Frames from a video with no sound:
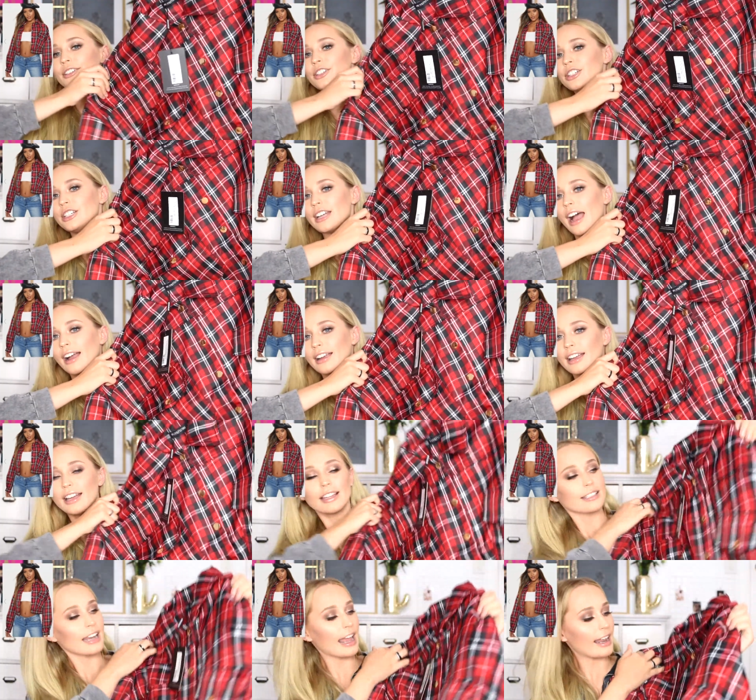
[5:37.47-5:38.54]

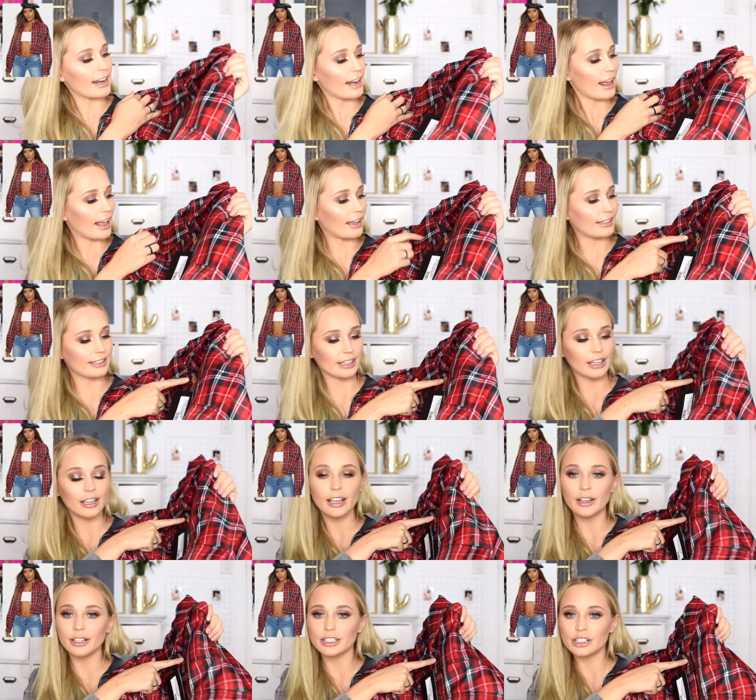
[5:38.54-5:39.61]
jacket and it has
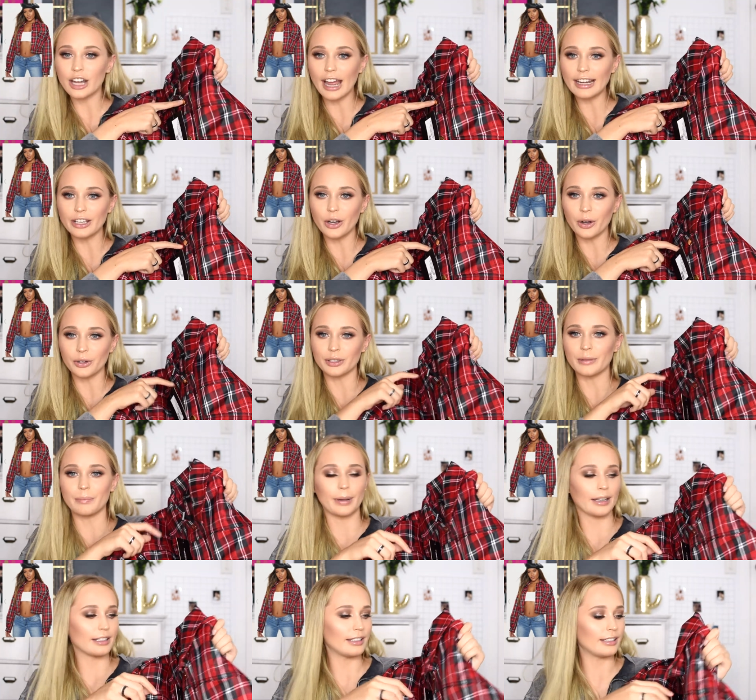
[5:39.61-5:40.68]
shiny gold
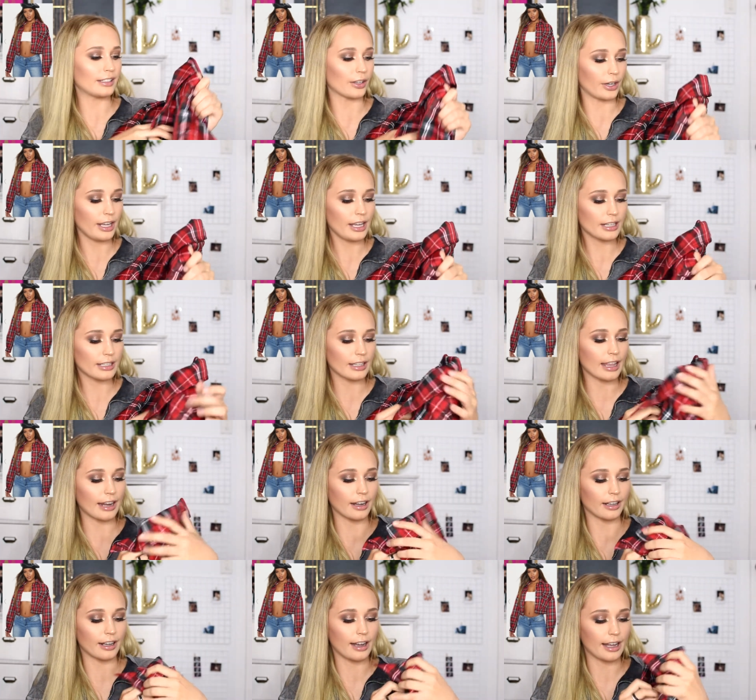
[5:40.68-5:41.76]
buttons on it that
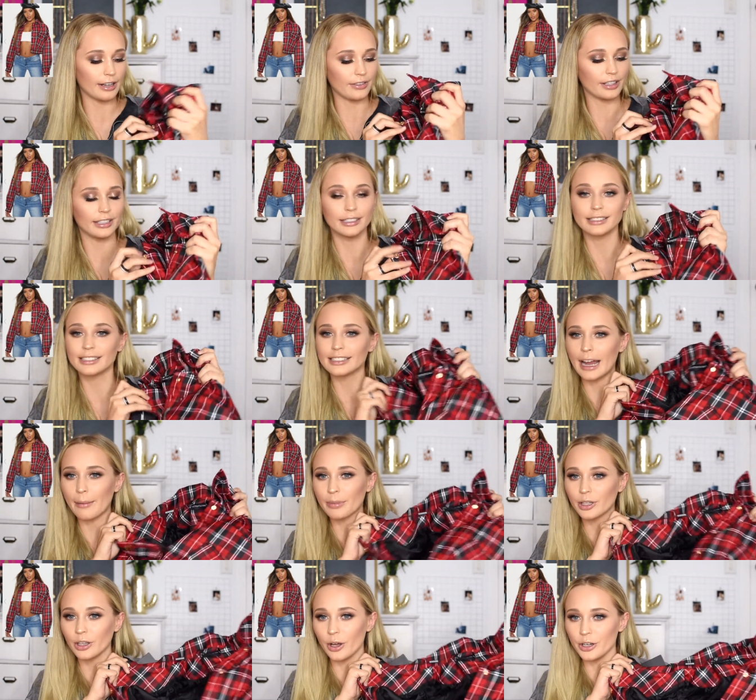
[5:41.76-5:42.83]
are kind of the snap
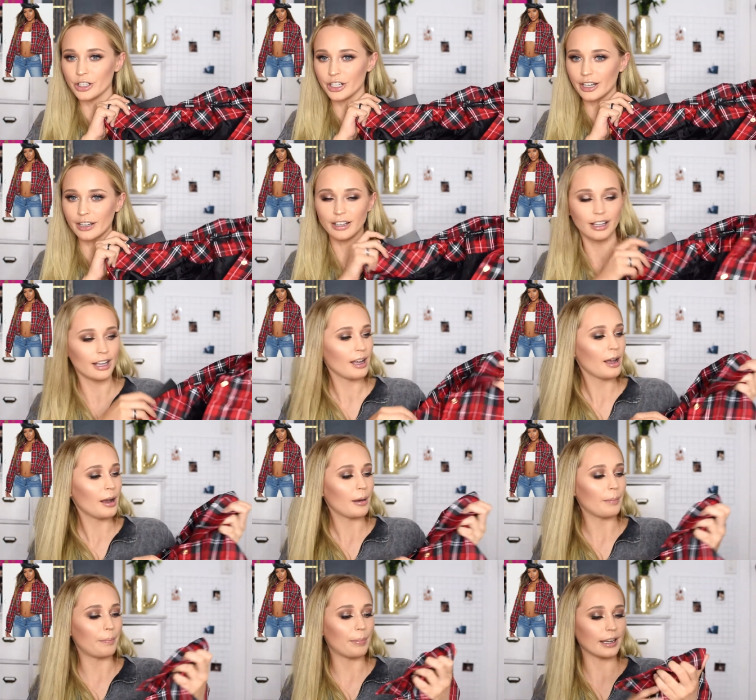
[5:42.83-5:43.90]
closure
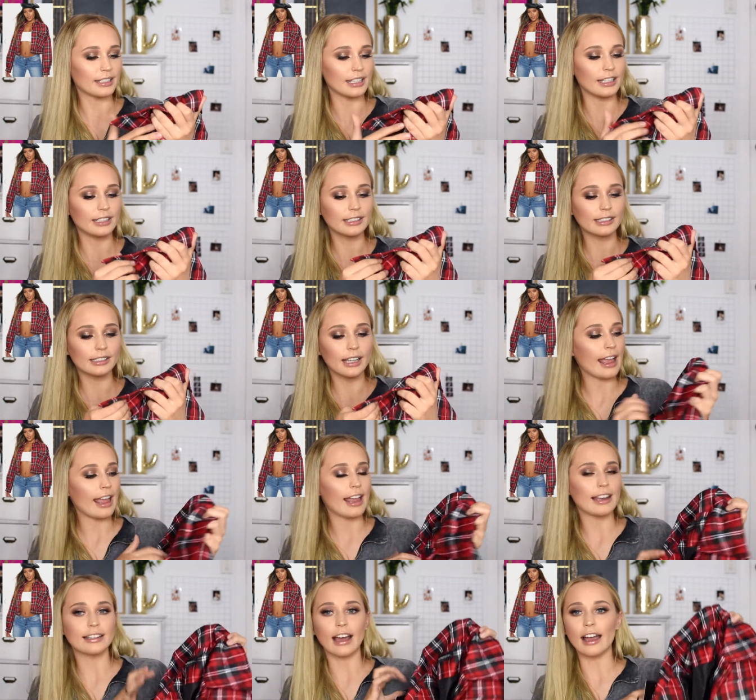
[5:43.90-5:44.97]
buttons
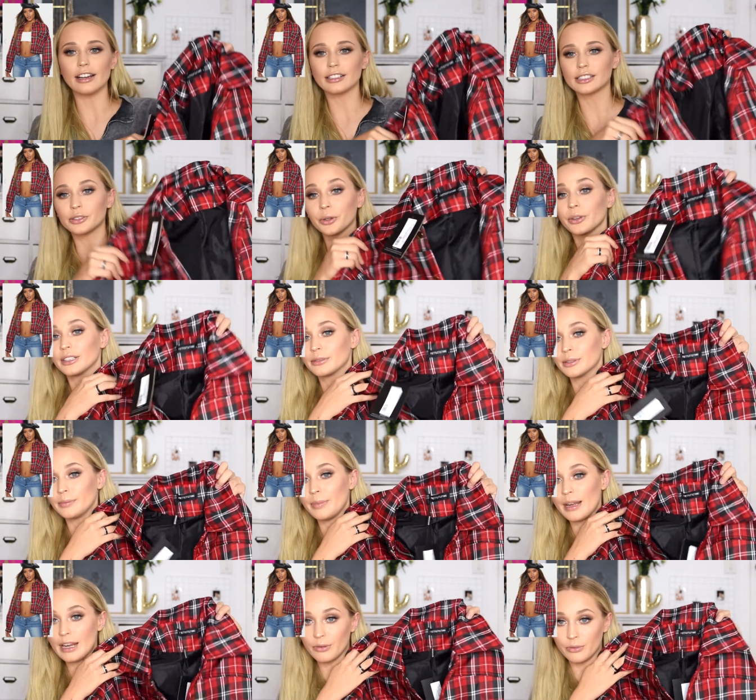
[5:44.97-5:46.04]
and I just thought this would
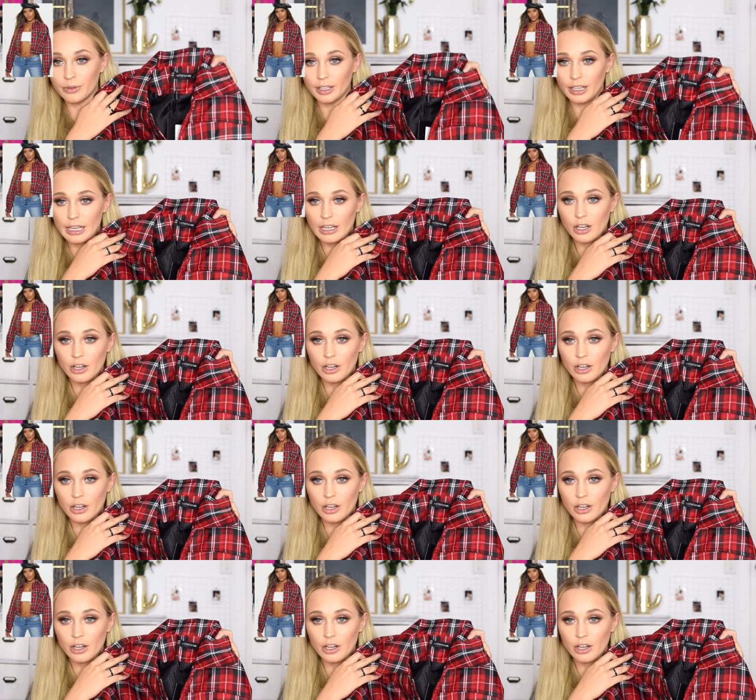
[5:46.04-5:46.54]
be really